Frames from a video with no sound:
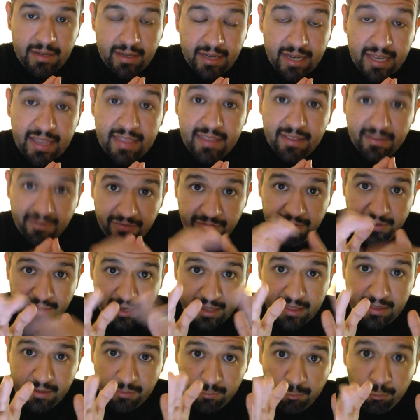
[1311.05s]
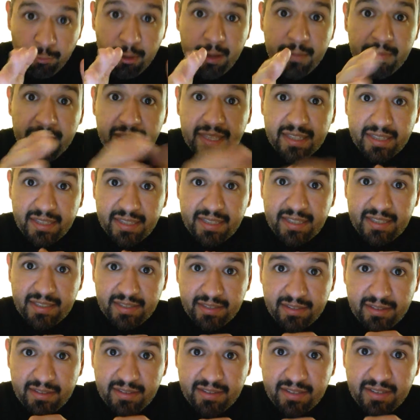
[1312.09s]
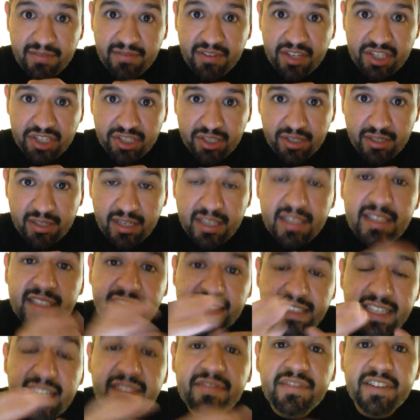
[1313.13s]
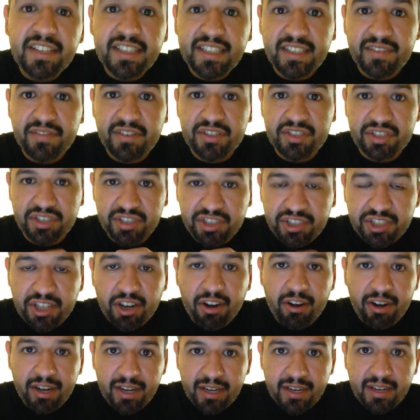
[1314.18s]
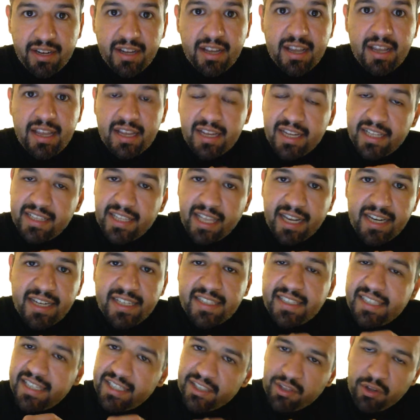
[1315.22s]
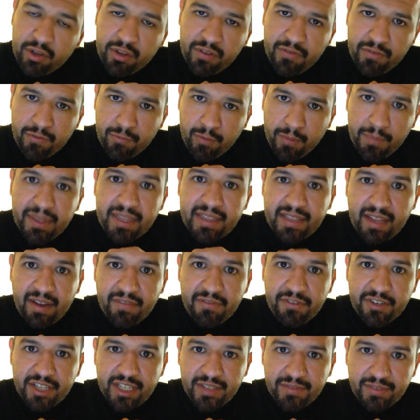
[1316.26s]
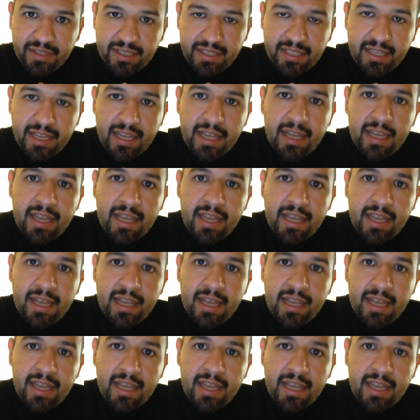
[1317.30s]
in the women's division, in the Divas division, sorry, because NXT is only for women, it's not for Divas.